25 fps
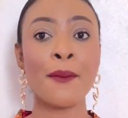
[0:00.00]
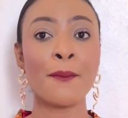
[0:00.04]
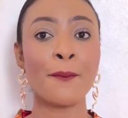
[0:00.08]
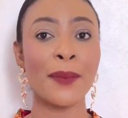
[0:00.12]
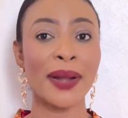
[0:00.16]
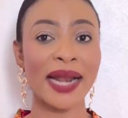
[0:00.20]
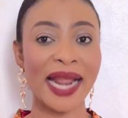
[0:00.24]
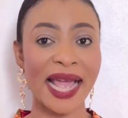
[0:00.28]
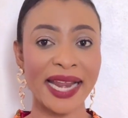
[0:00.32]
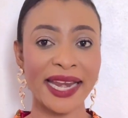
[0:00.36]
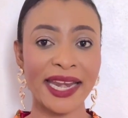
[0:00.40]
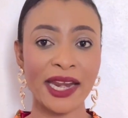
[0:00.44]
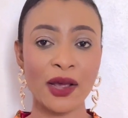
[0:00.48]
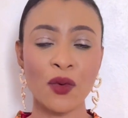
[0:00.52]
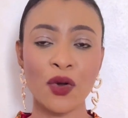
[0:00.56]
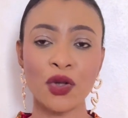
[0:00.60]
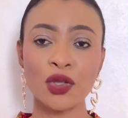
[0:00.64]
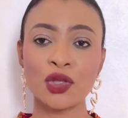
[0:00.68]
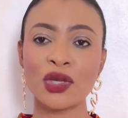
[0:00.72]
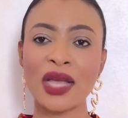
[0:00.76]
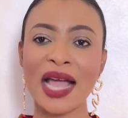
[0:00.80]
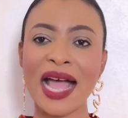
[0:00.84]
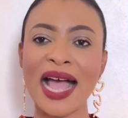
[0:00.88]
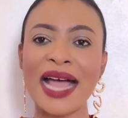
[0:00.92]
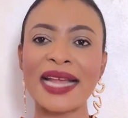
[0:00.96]
But I didn't want
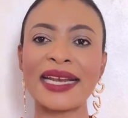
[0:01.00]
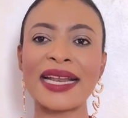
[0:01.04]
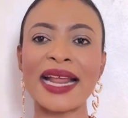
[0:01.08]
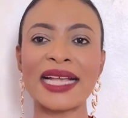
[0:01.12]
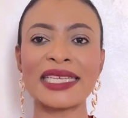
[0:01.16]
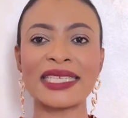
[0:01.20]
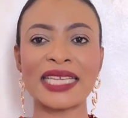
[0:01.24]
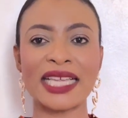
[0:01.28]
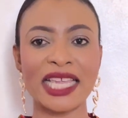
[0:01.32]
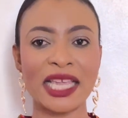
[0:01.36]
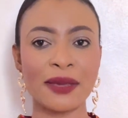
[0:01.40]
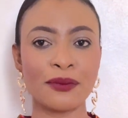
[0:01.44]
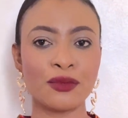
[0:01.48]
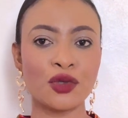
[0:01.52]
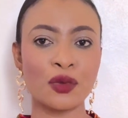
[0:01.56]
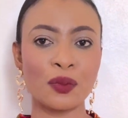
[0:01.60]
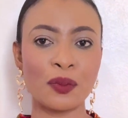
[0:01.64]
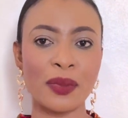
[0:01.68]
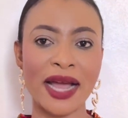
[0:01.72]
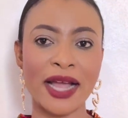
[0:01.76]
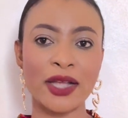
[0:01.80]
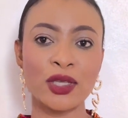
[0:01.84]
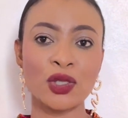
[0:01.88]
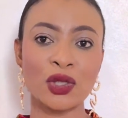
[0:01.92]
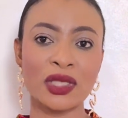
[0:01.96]
to add Ajaib
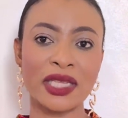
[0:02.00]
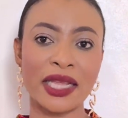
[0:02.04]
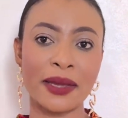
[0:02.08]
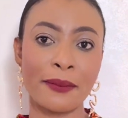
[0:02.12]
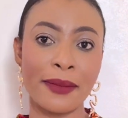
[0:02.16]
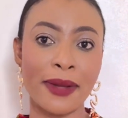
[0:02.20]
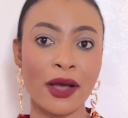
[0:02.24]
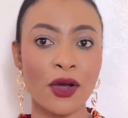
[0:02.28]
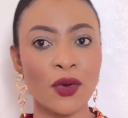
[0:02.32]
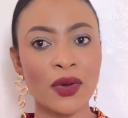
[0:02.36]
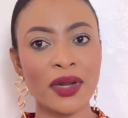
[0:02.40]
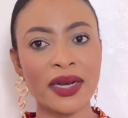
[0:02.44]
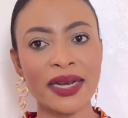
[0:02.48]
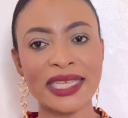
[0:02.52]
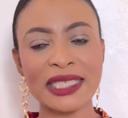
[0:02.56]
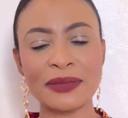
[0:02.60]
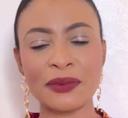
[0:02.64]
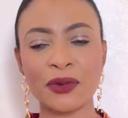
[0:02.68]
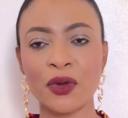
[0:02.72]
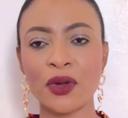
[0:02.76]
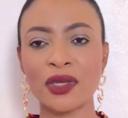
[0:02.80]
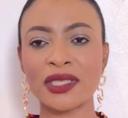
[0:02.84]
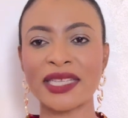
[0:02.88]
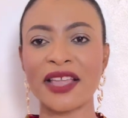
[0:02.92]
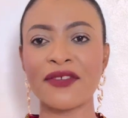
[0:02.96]
Dubai to the mango list
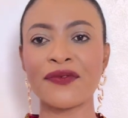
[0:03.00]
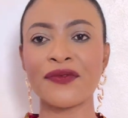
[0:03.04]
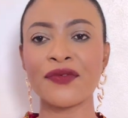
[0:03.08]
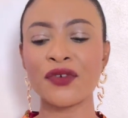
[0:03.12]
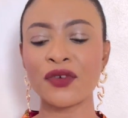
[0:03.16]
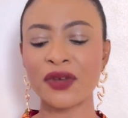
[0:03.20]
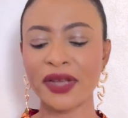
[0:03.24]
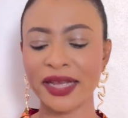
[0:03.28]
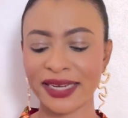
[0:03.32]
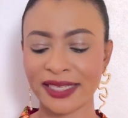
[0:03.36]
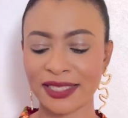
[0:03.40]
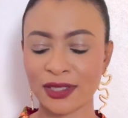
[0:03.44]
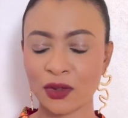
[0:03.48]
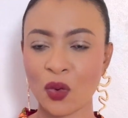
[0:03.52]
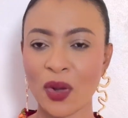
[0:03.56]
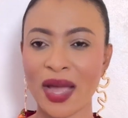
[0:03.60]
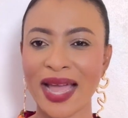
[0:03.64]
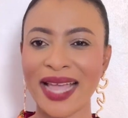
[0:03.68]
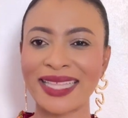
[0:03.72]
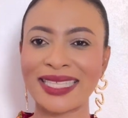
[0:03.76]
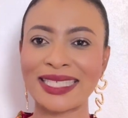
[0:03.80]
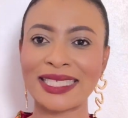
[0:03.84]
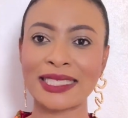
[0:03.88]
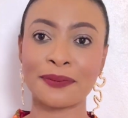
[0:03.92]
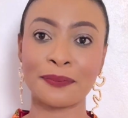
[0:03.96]
because I feel it's
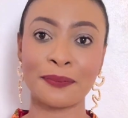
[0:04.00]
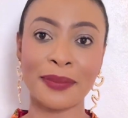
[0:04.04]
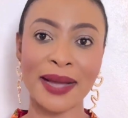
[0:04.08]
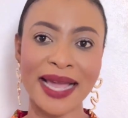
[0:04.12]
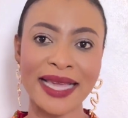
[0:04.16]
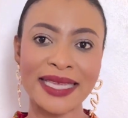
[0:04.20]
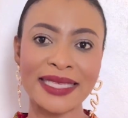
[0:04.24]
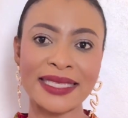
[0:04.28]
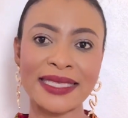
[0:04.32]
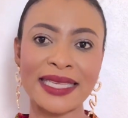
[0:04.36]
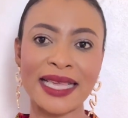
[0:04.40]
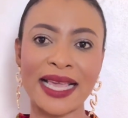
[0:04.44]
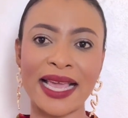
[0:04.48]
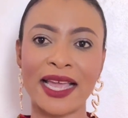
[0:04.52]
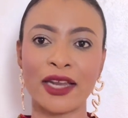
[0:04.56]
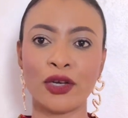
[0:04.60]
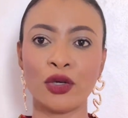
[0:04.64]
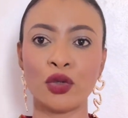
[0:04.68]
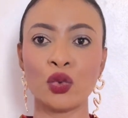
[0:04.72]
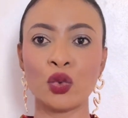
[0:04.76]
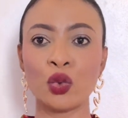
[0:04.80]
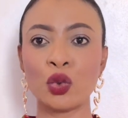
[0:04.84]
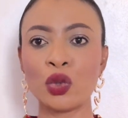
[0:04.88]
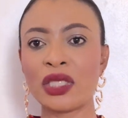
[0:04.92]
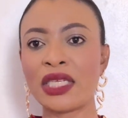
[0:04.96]
quite spicy and
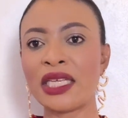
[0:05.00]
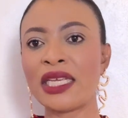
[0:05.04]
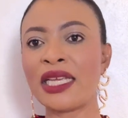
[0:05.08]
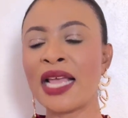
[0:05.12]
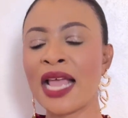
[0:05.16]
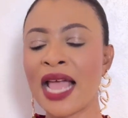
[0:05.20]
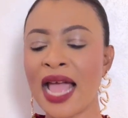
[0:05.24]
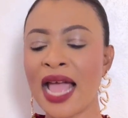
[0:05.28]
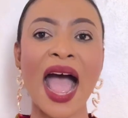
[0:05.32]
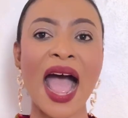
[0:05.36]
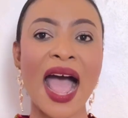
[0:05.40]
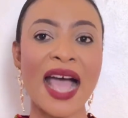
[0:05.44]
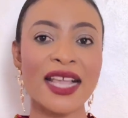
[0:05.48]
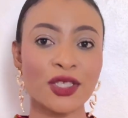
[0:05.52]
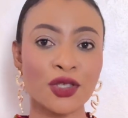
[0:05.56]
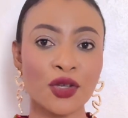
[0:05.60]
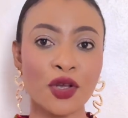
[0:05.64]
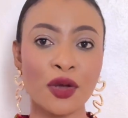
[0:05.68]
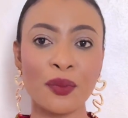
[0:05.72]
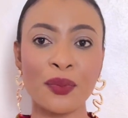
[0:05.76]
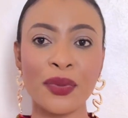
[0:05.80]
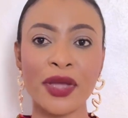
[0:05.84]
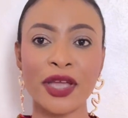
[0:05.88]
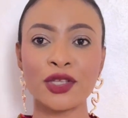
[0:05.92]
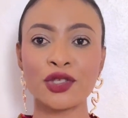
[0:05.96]
woody as
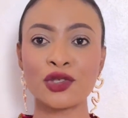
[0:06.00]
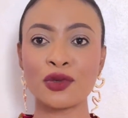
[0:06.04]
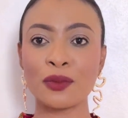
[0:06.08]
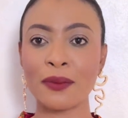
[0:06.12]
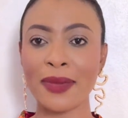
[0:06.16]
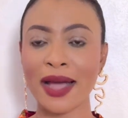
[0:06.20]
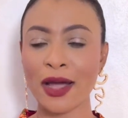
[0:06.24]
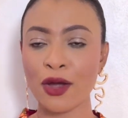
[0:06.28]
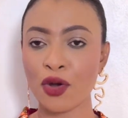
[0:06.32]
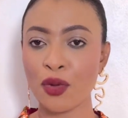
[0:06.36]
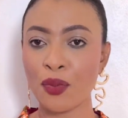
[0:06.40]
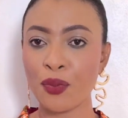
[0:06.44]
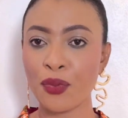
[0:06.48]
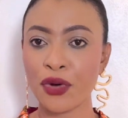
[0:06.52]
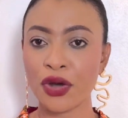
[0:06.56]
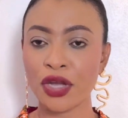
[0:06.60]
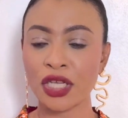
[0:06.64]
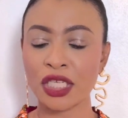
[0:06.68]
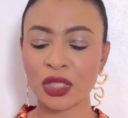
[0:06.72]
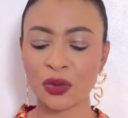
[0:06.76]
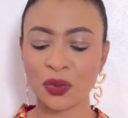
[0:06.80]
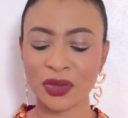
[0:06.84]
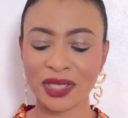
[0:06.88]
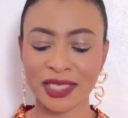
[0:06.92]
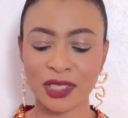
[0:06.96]
compared to Mango
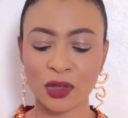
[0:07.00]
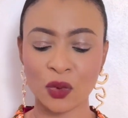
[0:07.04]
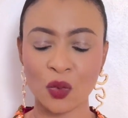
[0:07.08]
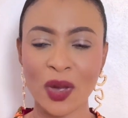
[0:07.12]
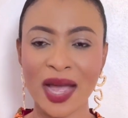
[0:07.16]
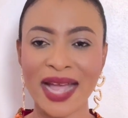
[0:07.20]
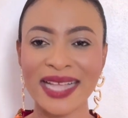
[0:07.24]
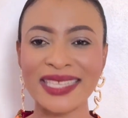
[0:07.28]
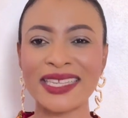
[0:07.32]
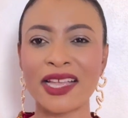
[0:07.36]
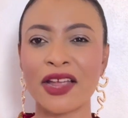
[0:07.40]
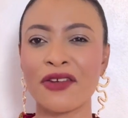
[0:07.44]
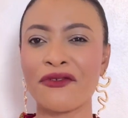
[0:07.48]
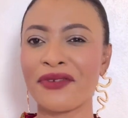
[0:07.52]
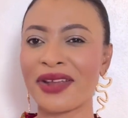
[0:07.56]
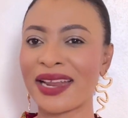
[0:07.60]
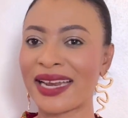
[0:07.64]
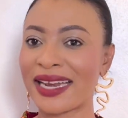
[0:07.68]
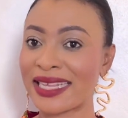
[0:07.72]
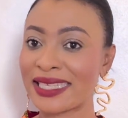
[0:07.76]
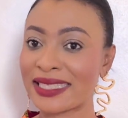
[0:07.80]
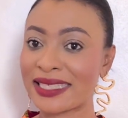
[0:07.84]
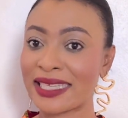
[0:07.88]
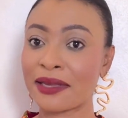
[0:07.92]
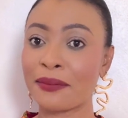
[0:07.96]
Punch, which is quite a
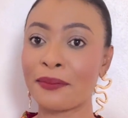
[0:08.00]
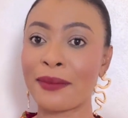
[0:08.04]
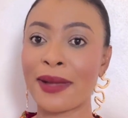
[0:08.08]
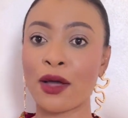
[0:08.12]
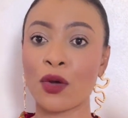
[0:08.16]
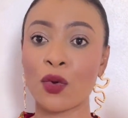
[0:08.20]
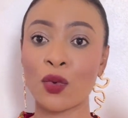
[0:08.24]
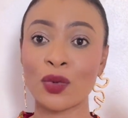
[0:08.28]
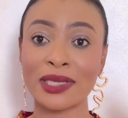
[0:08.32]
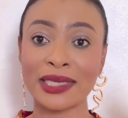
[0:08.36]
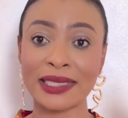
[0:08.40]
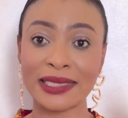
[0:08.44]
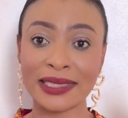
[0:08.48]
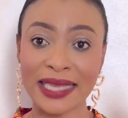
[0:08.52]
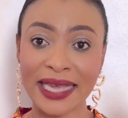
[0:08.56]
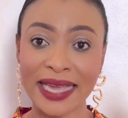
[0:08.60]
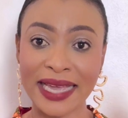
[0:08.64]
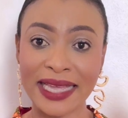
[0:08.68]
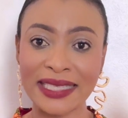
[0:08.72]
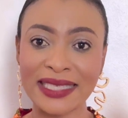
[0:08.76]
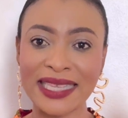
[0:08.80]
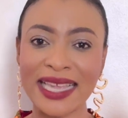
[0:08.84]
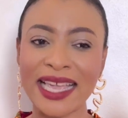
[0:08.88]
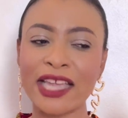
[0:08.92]
realistic mango scent.